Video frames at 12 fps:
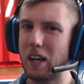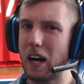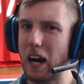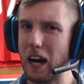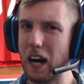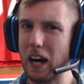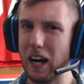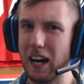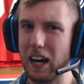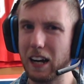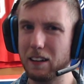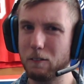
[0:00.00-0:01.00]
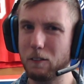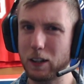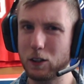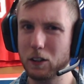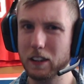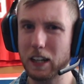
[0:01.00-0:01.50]
If I
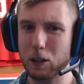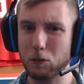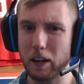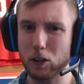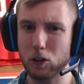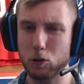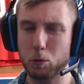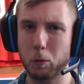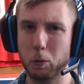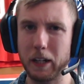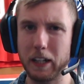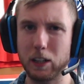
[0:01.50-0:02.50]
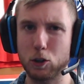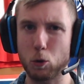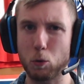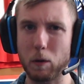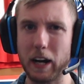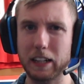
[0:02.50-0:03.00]
took that Greger tweet
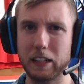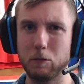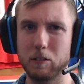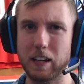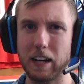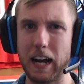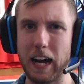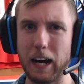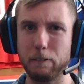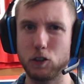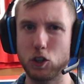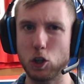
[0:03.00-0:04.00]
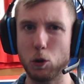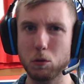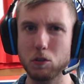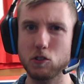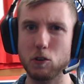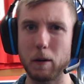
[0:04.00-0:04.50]
correct, it was a half joke,
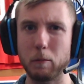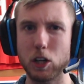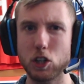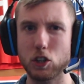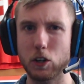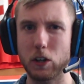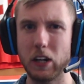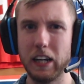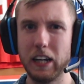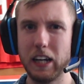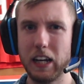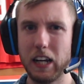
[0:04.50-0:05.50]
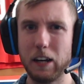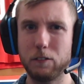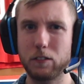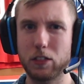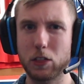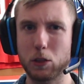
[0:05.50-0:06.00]
so I'm not sure if
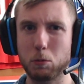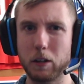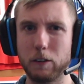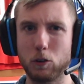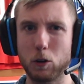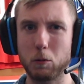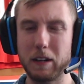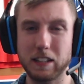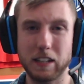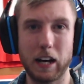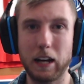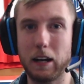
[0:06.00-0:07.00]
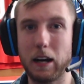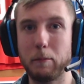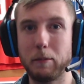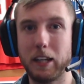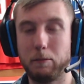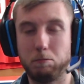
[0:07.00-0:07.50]
3 to 4 weeks, I
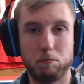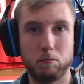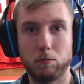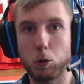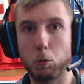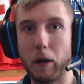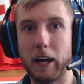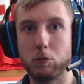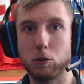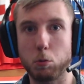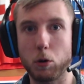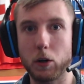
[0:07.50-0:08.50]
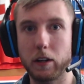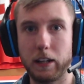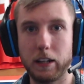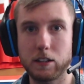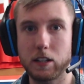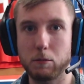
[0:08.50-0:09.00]
mean, the way it was worded,
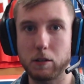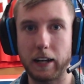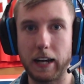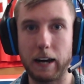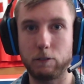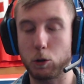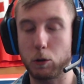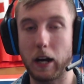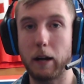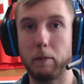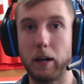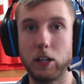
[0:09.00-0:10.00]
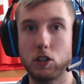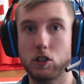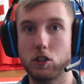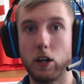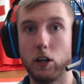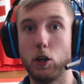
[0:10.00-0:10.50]
it seems like a half joke. I might just
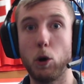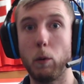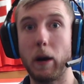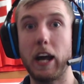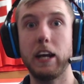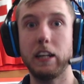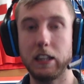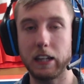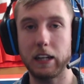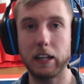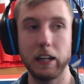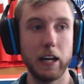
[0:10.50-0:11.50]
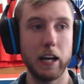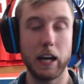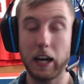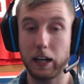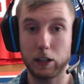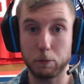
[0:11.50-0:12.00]
not know anything,
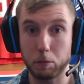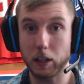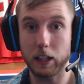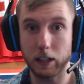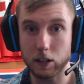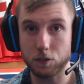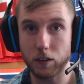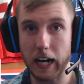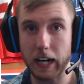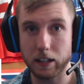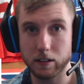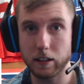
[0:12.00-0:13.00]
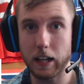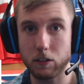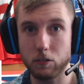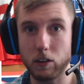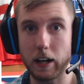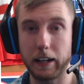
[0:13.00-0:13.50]
and completely it's facts, and that's
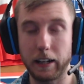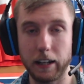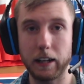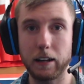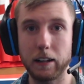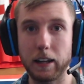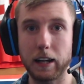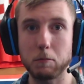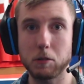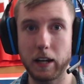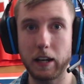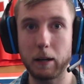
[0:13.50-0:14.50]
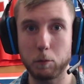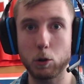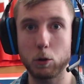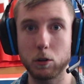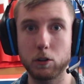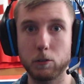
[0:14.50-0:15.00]
fine. And like I'm saying, I'm
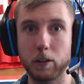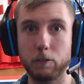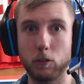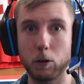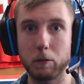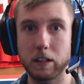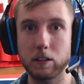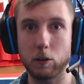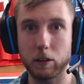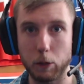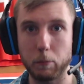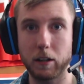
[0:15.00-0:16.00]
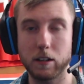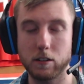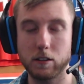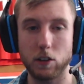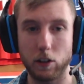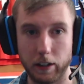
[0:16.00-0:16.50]
throwing 3 to 4 weeks out there because
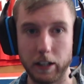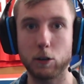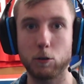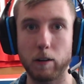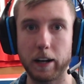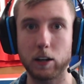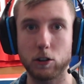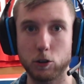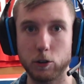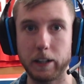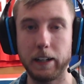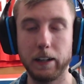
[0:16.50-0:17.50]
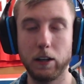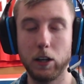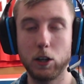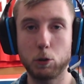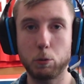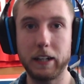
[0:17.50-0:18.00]
it's in a Greger
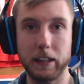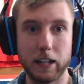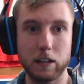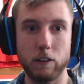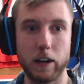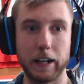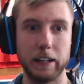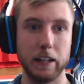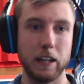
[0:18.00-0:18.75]
tweet, and that's fine.